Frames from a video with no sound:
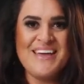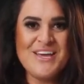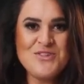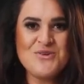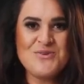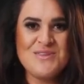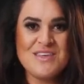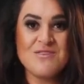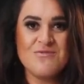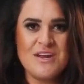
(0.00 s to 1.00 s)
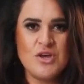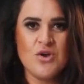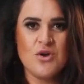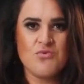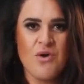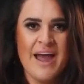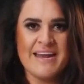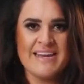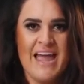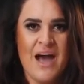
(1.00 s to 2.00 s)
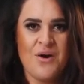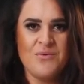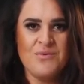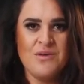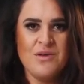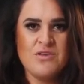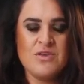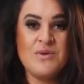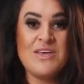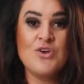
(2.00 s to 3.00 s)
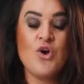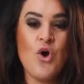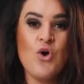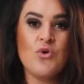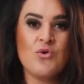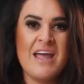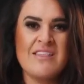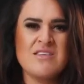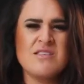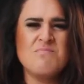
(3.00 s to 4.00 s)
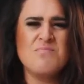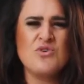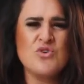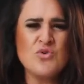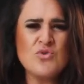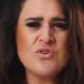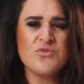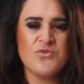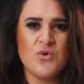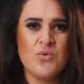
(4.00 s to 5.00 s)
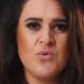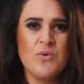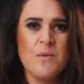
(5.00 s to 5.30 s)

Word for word: into this video right now, so we can co-create this beautiful,